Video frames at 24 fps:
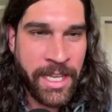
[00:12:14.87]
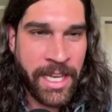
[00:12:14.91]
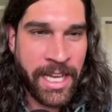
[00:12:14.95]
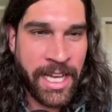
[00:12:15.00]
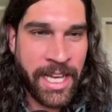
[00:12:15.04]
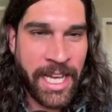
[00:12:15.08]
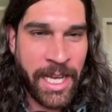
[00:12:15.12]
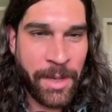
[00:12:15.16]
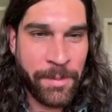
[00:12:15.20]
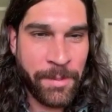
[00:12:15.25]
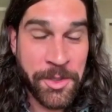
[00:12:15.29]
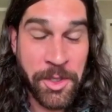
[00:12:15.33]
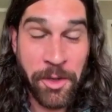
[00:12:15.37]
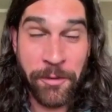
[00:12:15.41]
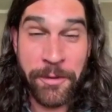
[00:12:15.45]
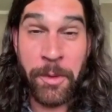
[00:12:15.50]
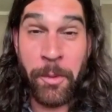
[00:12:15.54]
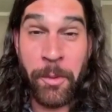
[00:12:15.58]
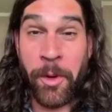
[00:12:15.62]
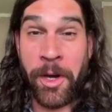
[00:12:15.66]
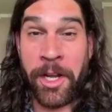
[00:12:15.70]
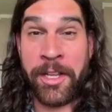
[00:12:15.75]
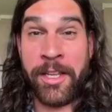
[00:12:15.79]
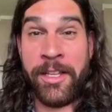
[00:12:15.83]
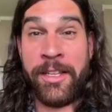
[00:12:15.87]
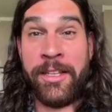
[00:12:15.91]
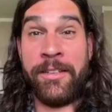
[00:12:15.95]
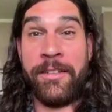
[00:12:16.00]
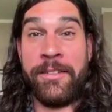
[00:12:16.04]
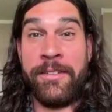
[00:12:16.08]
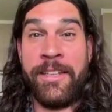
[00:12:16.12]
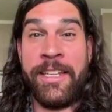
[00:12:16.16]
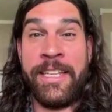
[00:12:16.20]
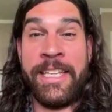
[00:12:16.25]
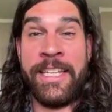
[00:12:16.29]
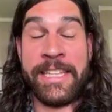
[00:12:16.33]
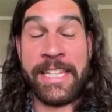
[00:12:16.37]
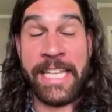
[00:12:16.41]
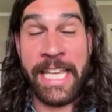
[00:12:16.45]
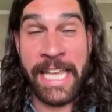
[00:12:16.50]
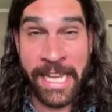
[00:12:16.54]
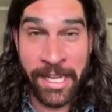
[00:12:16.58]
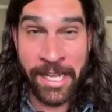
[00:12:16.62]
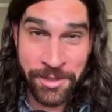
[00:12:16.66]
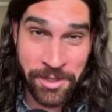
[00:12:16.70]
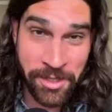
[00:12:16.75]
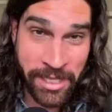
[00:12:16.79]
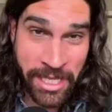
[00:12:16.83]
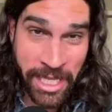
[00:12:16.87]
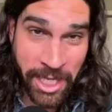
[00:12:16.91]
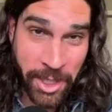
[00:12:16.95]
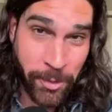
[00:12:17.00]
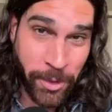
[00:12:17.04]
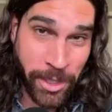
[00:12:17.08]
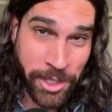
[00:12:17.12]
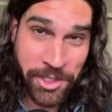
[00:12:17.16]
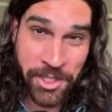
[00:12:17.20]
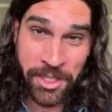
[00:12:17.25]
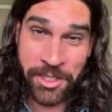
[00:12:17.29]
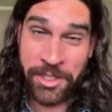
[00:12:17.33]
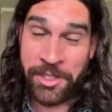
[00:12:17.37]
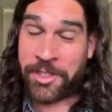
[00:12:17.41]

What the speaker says: So if you want to get the answer to that question,